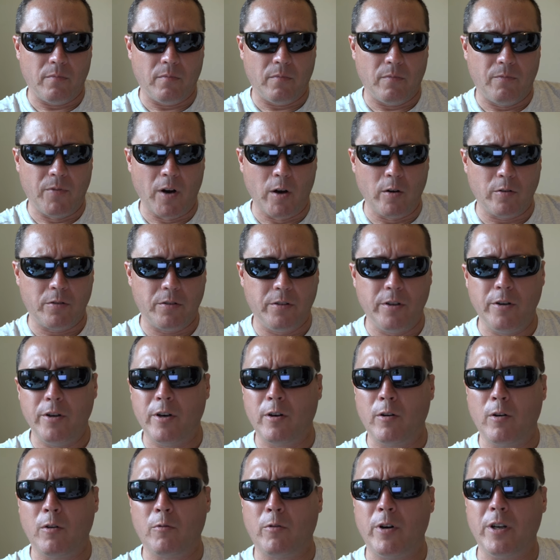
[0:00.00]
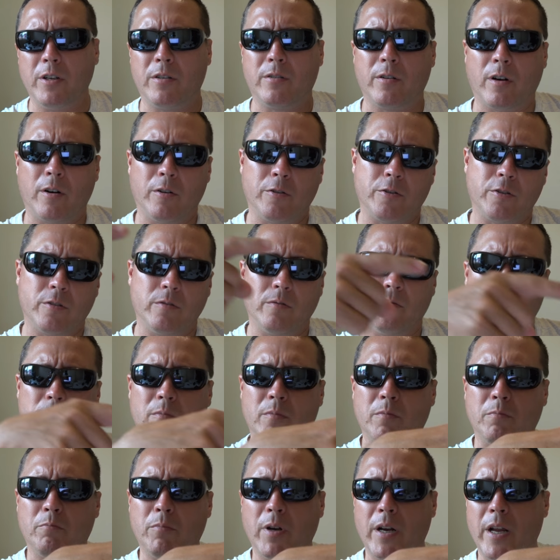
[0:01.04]
Folks, do your own research.
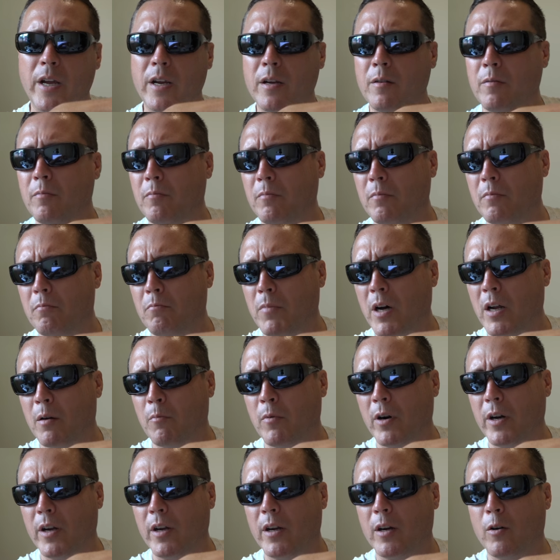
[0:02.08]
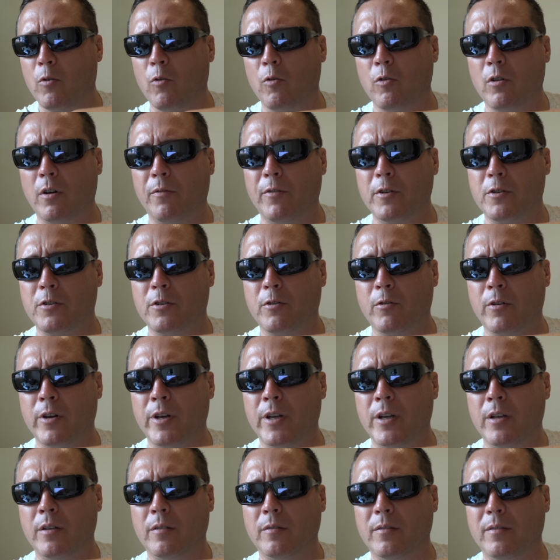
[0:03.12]
But hey, bottom right hand corner of your
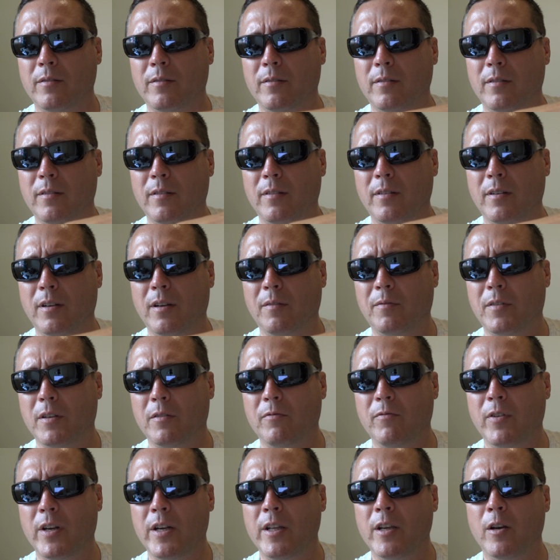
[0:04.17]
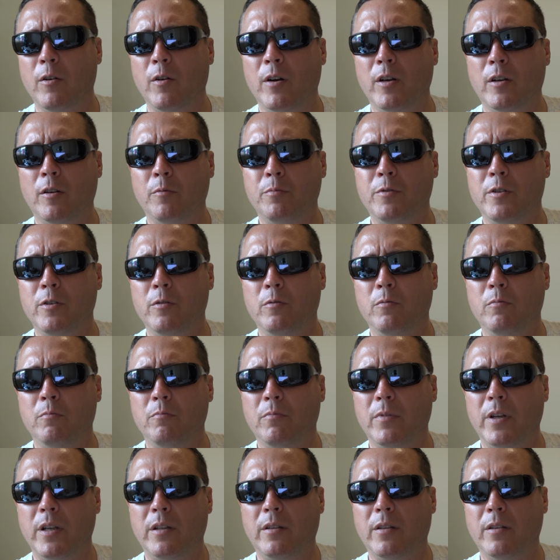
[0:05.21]
screen, if this video helped you,
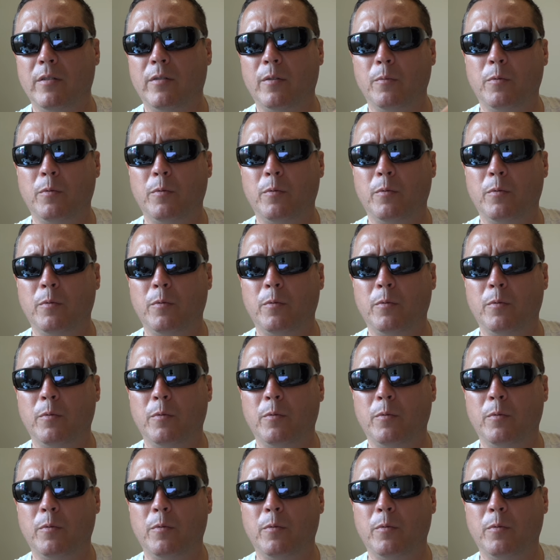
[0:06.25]
hit the